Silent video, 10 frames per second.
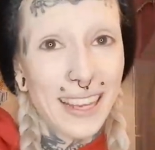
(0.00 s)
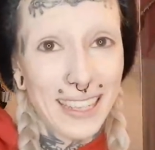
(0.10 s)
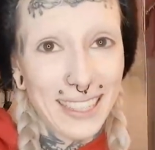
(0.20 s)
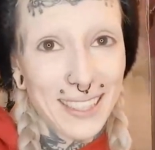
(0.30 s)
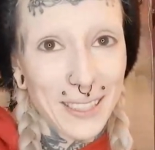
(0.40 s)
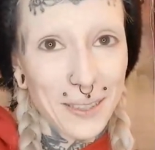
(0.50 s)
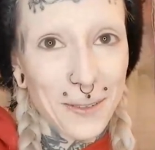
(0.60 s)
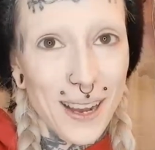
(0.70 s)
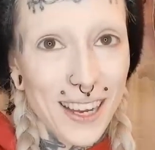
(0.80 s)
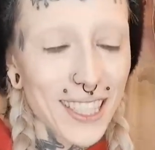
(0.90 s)
things to
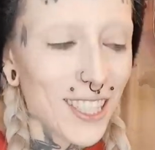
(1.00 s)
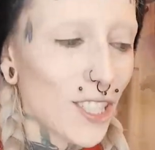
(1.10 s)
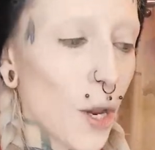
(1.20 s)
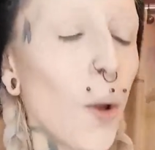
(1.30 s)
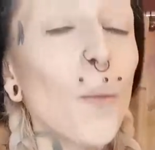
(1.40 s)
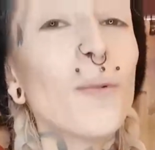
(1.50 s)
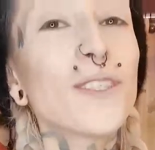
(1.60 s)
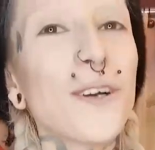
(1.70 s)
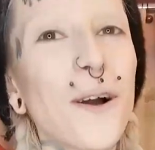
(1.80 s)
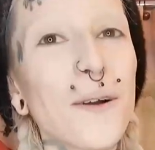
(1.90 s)
swatch,
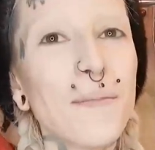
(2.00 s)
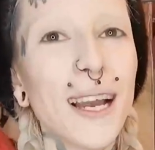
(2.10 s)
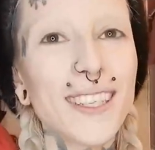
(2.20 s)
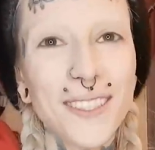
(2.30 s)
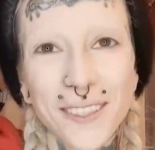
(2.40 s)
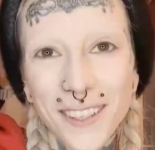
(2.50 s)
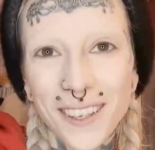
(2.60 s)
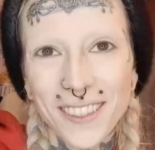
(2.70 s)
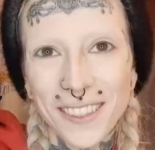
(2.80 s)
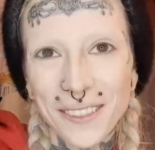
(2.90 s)
which are my two
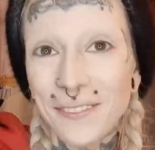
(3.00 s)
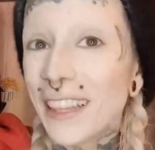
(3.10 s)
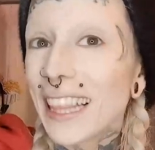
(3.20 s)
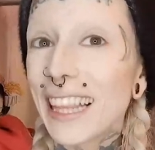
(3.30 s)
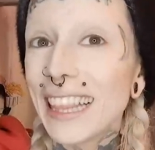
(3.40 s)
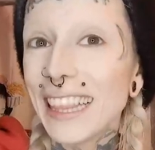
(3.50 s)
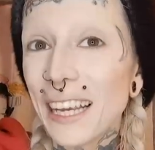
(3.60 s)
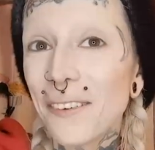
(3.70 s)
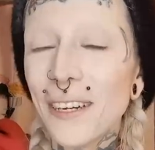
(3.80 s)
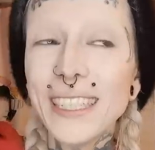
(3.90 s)
colors of
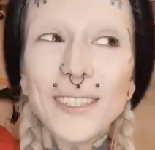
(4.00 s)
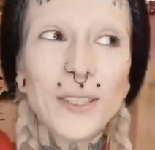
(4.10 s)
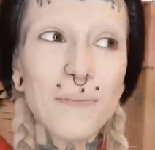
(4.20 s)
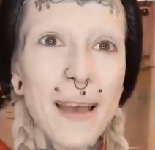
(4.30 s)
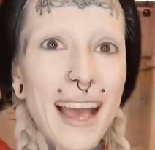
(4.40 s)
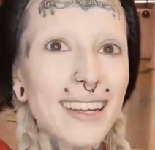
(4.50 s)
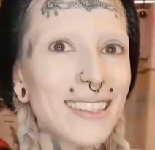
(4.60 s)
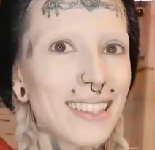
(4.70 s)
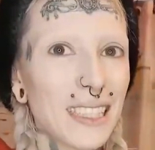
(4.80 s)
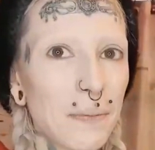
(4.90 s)
liquid to
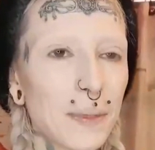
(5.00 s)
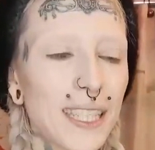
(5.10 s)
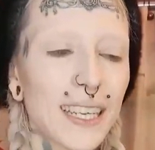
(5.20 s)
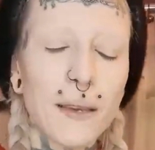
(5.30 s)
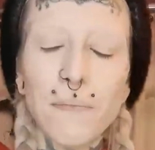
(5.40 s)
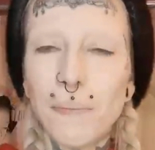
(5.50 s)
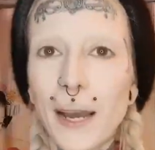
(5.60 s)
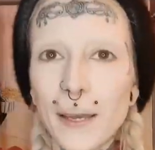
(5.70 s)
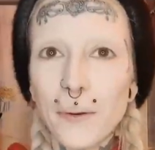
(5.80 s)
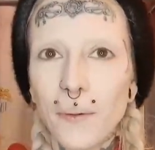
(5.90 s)
matte lipstick. And
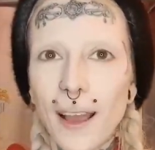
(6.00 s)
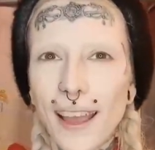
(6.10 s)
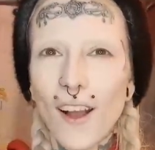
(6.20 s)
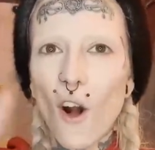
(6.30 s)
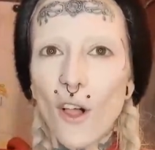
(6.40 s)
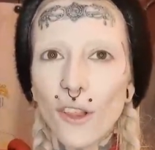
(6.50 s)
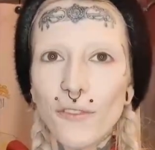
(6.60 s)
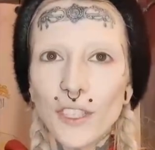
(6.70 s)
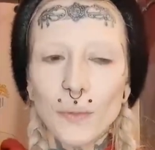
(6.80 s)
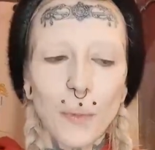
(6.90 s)
by the way, all
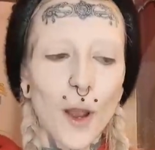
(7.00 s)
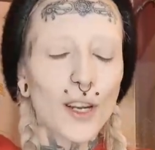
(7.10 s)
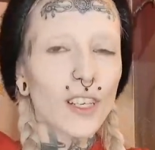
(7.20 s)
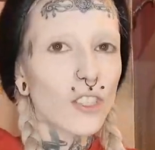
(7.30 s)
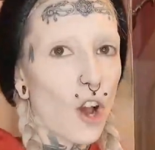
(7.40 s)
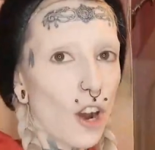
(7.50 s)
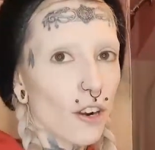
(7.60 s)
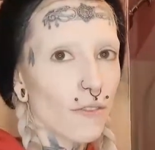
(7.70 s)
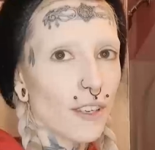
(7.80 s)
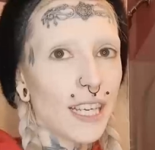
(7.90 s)
of these products
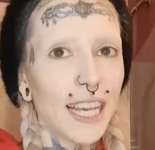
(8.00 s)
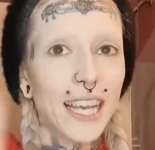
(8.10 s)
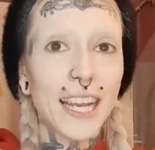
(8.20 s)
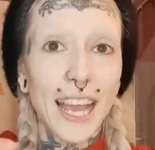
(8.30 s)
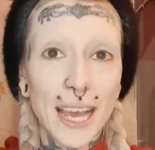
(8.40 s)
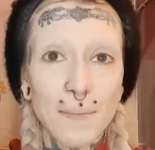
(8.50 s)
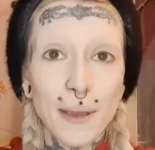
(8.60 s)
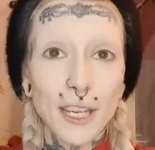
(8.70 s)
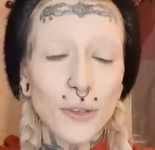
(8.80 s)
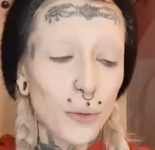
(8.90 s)
are vegan
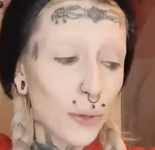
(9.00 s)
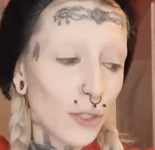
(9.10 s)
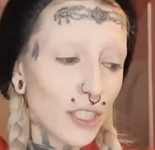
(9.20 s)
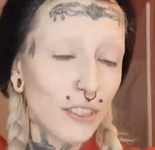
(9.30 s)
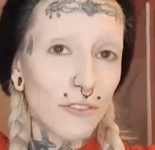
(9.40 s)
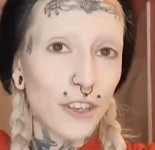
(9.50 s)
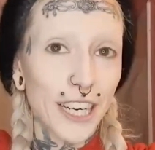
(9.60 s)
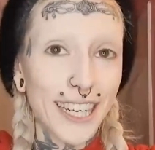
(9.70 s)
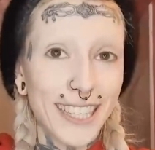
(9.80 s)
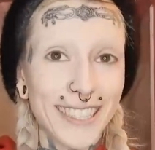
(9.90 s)
and made cruelty
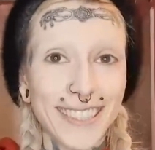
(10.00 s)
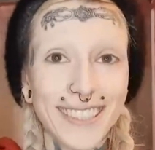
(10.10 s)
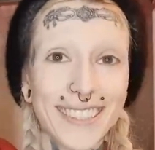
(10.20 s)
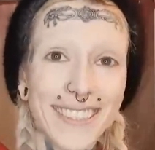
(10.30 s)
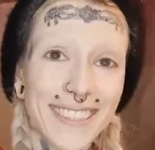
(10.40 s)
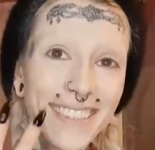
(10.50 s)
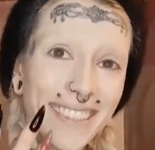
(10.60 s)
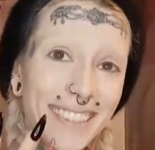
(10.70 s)
free. Can I have a little